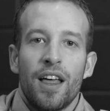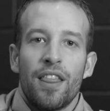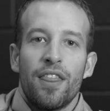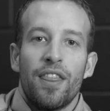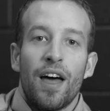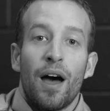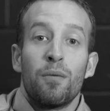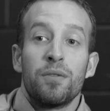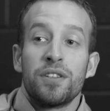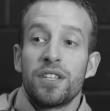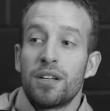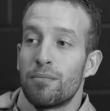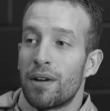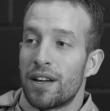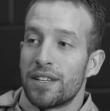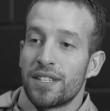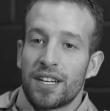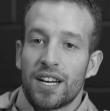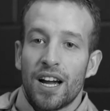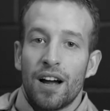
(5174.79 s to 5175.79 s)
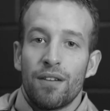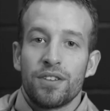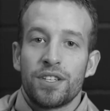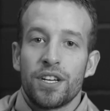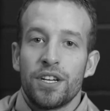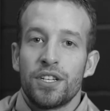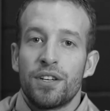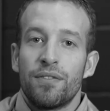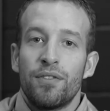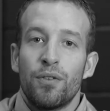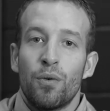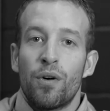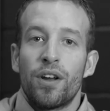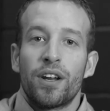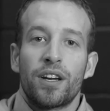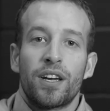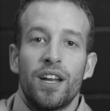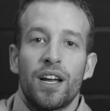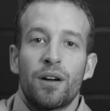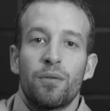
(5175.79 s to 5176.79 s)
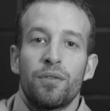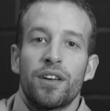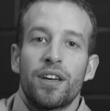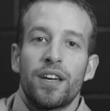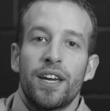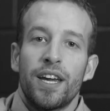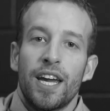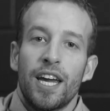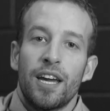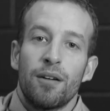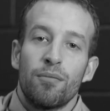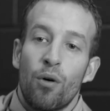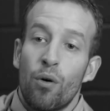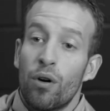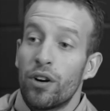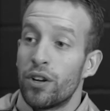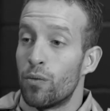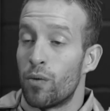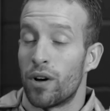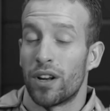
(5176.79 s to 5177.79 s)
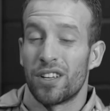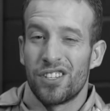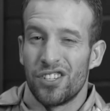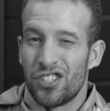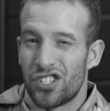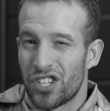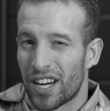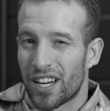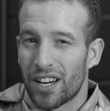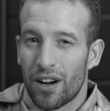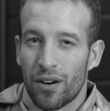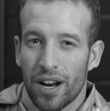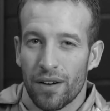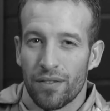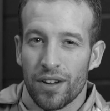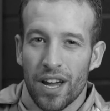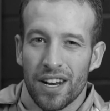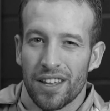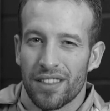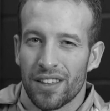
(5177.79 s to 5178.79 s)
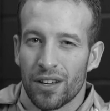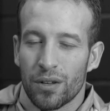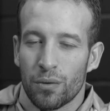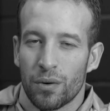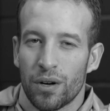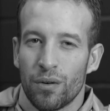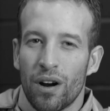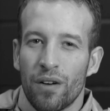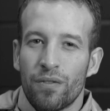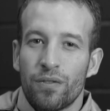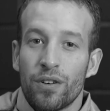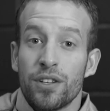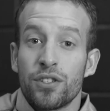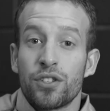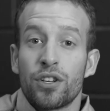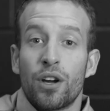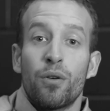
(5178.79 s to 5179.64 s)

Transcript: That was an amazing conversation. If you want to connect with Akeem or you want to check out anything that we reference,